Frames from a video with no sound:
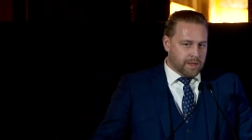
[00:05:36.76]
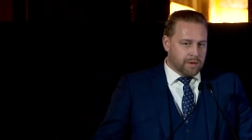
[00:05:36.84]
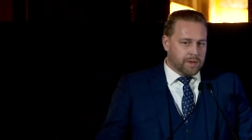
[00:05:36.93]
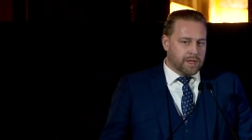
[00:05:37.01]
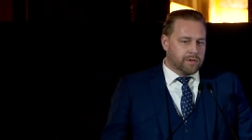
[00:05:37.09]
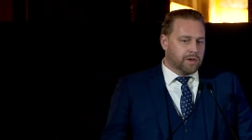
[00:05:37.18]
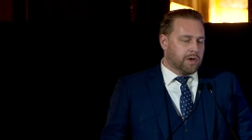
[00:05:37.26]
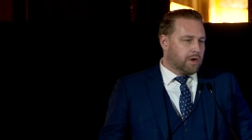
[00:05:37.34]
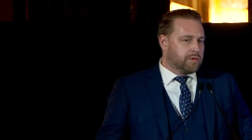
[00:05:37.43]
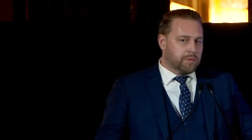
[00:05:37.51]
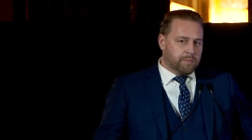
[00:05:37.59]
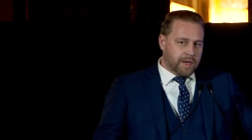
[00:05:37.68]
You need to go
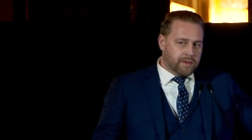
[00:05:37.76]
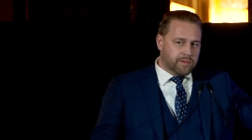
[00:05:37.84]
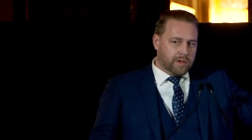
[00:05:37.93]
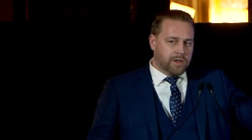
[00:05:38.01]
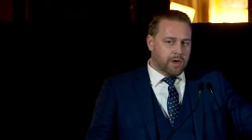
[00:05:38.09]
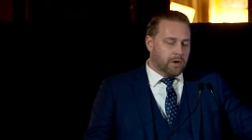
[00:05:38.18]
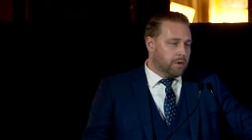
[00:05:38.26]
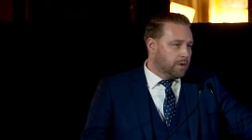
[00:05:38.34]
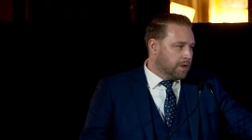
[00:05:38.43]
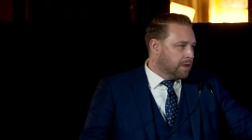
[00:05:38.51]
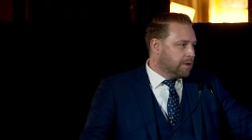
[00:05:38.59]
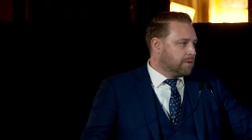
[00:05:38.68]
to Mexico
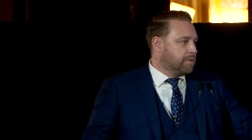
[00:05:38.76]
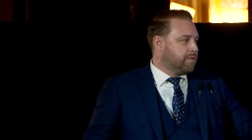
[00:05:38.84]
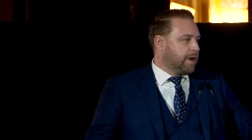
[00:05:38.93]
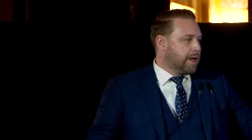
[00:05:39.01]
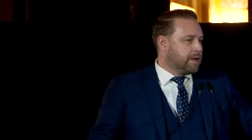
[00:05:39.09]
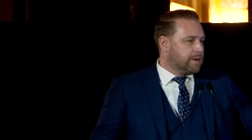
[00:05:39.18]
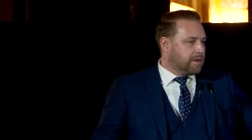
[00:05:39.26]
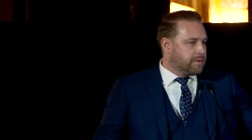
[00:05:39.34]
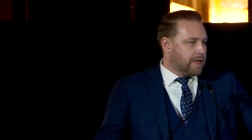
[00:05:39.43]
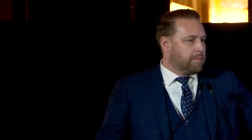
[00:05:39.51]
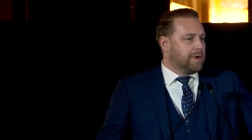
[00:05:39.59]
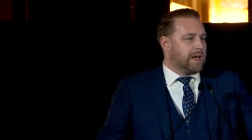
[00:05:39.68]
to find the
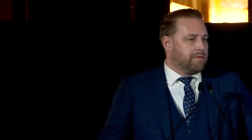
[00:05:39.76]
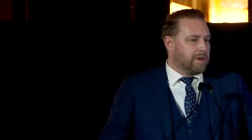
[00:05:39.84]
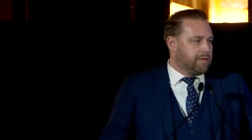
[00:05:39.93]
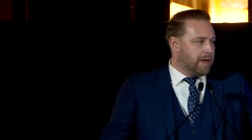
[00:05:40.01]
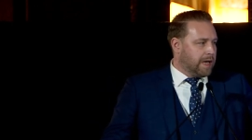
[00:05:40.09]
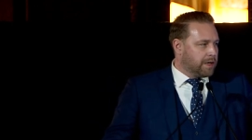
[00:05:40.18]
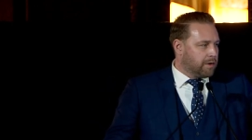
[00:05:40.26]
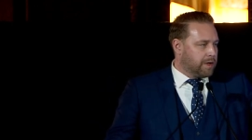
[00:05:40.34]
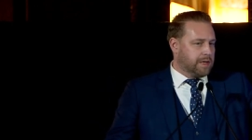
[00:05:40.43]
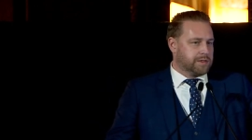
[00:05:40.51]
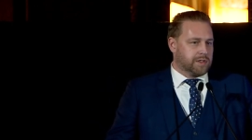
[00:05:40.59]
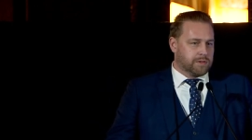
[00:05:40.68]
same level of hand
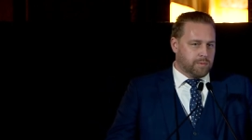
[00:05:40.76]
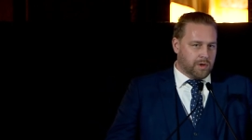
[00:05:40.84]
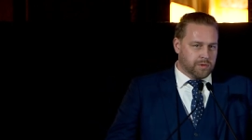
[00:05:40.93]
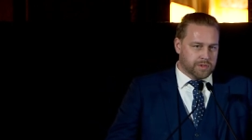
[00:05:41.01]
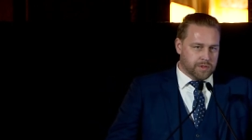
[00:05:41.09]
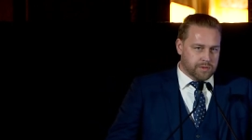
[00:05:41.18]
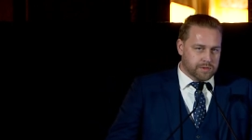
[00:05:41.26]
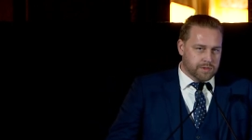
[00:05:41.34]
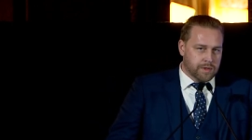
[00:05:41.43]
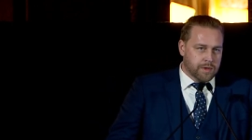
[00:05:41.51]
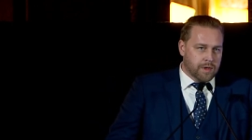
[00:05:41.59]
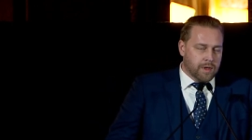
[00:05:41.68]
grenades explosions.
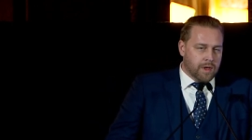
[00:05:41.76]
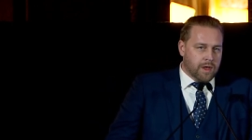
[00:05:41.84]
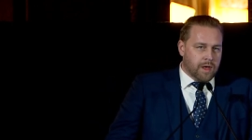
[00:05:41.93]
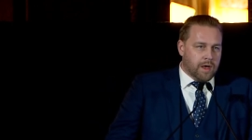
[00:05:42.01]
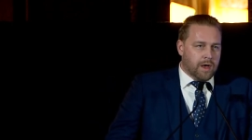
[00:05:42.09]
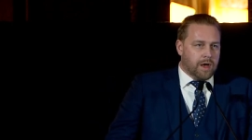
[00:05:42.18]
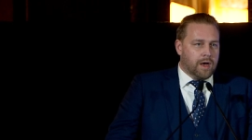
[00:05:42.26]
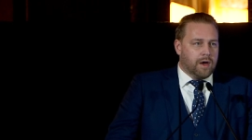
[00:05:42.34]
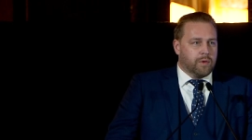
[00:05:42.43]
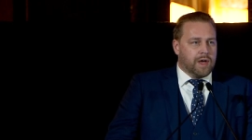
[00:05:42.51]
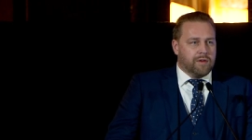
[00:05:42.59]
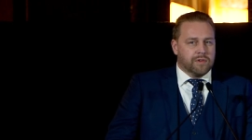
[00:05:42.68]

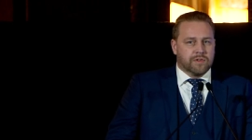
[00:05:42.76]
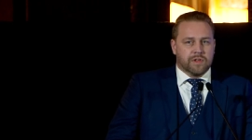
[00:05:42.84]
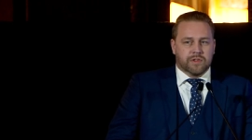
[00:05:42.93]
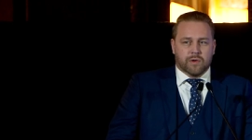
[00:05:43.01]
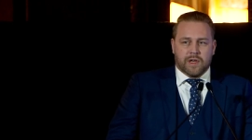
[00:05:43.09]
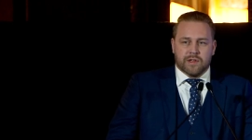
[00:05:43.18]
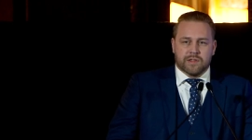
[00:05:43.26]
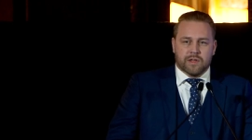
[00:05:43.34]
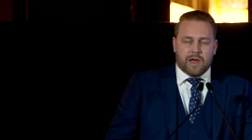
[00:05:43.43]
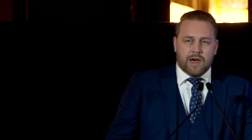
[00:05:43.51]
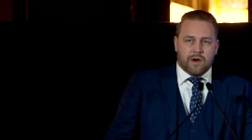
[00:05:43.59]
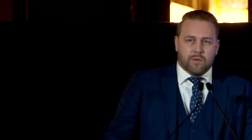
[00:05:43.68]
Uh, we have a
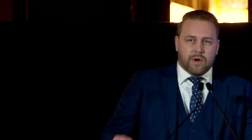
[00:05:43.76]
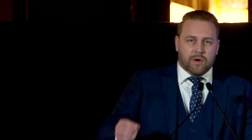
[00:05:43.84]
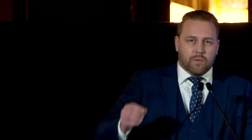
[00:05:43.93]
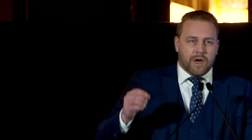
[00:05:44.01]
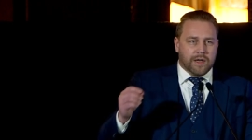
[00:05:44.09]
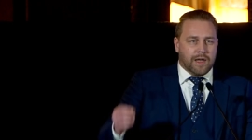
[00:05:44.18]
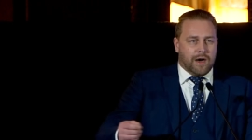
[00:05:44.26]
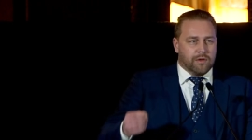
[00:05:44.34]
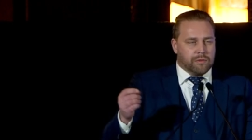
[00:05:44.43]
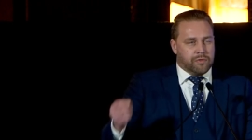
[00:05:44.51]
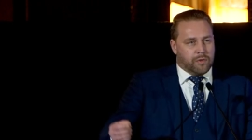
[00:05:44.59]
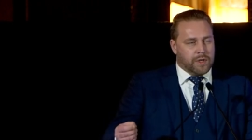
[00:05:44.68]
situation now where one out
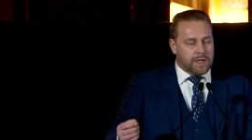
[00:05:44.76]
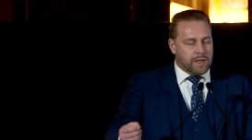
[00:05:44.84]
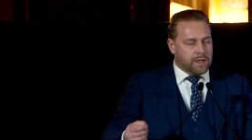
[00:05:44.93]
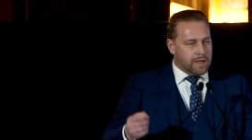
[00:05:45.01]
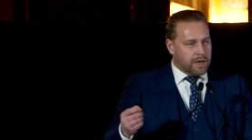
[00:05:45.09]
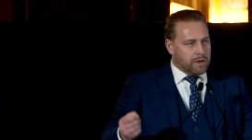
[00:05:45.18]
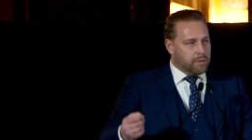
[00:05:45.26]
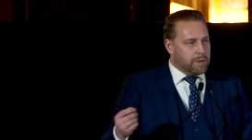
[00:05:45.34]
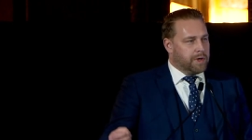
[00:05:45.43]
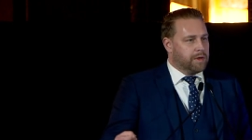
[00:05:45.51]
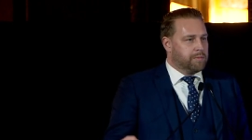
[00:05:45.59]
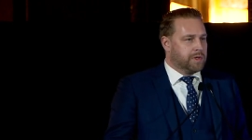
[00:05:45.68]
of three young
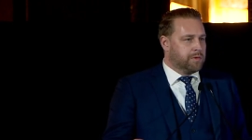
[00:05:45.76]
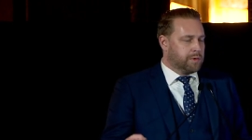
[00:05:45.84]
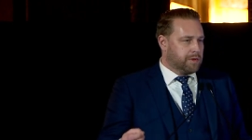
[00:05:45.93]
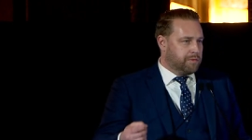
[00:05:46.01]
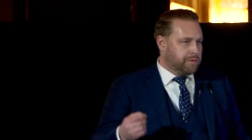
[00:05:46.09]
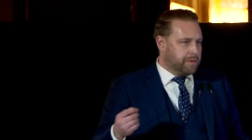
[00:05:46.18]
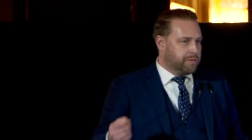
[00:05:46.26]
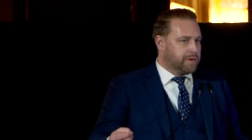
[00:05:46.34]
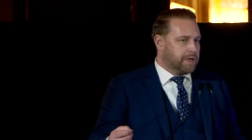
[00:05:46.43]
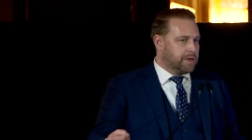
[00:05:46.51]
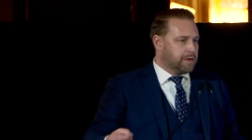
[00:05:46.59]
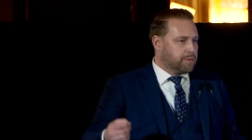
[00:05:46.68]
women between
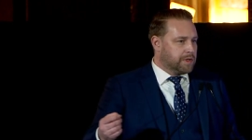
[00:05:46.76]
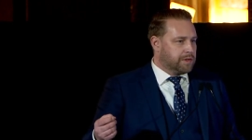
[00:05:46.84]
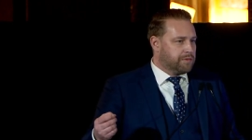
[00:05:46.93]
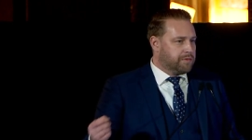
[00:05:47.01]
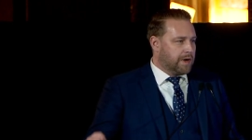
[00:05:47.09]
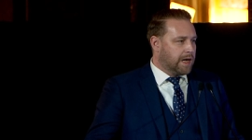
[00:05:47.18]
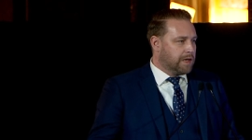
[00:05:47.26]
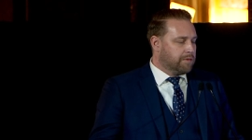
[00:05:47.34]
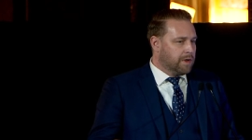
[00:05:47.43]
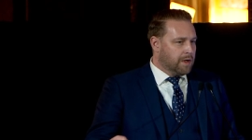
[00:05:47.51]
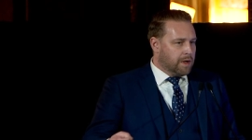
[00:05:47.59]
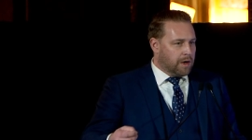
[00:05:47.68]
15 and 25
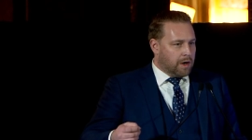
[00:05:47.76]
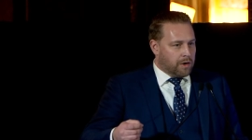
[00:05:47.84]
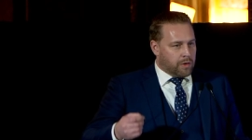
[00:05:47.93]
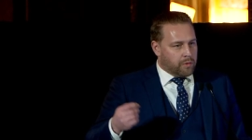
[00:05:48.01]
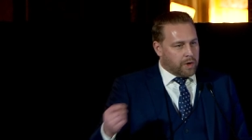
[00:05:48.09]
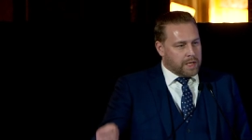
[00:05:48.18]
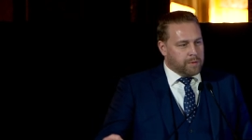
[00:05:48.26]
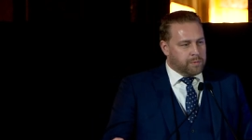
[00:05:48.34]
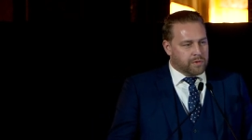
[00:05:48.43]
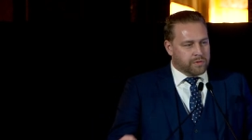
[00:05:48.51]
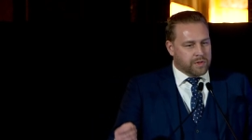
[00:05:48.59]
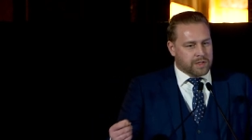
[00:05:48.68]
are
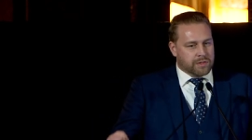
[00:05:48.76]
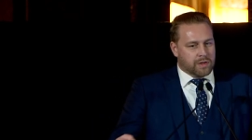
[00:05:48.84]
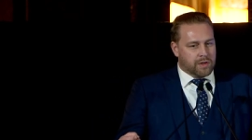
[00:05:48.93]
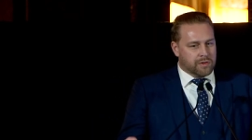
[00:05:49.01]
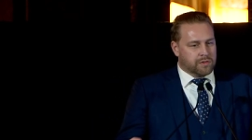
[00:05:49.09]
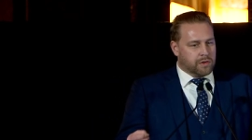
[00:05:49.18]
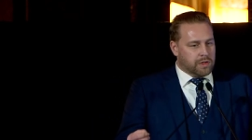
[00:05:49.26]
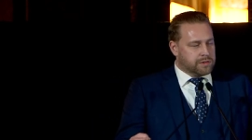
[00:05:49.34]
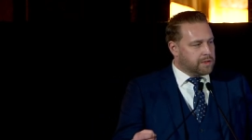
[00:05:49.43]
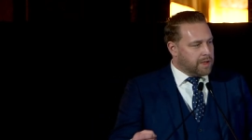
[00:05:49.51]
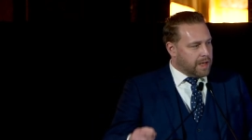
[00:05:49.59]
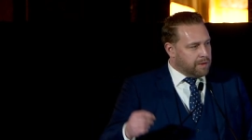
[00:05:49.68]
raped or sexually
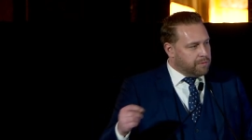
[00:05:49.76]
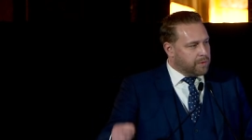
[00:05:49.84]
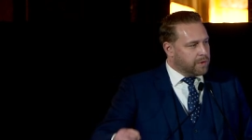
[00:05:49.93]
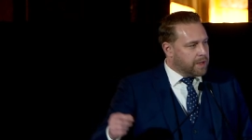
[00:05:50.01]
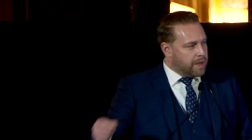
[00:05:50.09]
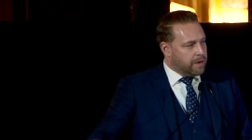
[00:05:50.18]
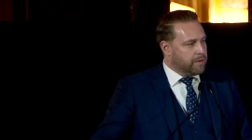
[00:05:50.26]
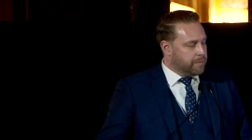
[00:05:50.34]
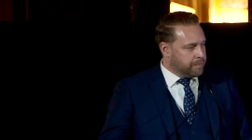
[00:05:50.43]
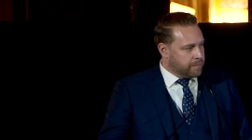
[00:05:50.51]
assaulted every year,